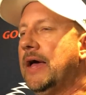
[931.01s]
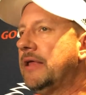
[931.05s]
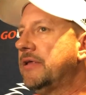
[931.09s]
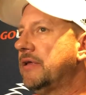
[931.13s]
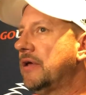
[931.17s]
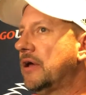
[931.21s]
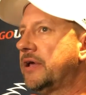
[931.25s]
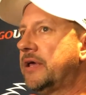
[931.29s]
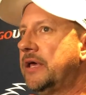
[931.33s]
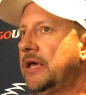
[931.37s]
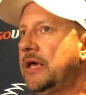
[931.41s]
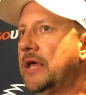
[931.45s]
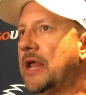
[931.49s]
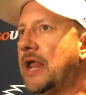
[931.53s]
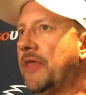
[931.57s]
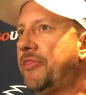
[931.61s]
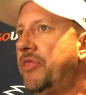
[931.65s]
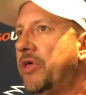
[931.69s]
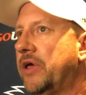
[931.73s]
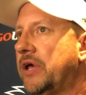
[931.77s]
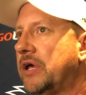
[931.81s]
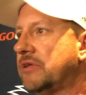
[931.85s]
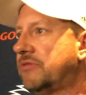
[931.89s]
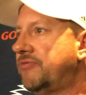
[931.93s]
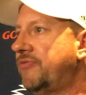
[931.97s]
I, again, I
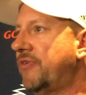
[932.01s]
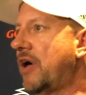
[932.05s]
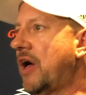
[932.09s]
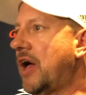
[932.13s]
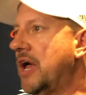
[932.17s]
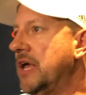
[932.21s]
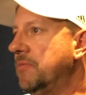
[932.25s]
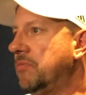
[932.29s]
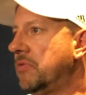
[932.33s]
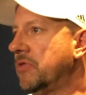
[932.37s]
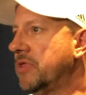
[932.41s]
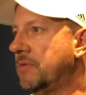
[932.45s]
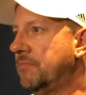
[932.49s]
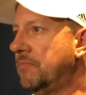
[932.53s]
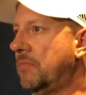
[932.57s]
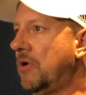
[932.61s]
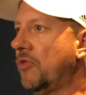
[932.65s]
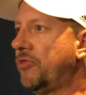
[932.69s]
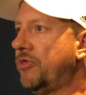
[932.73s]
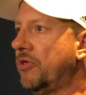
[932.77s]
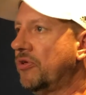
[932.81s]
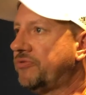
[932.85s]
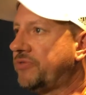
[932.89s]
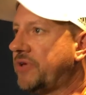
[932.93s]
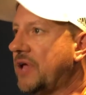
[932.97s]
think it's valuable that both
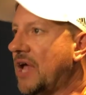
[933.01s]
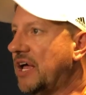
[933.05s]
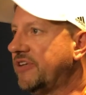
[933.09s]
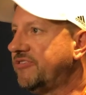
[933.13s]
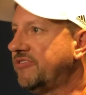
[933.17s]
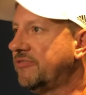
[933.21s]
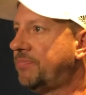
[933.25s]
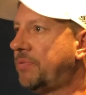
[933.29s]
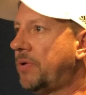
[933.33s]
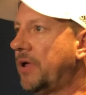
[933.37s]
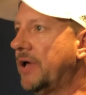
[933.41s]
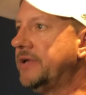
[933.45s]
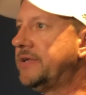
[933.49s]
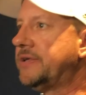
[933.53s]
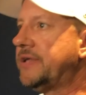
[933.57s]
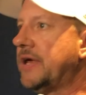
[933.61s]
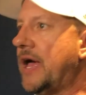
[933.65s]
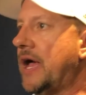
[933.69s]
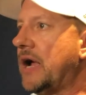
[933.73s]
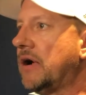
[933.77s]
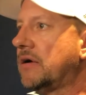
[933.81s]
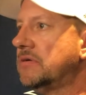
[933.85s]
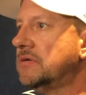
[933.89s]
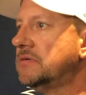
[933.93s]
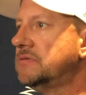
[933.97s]
those guys have played
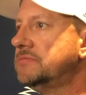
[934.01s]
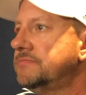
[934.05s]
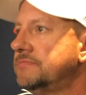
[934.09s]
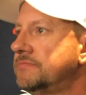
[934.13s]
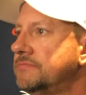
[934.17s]
tackle.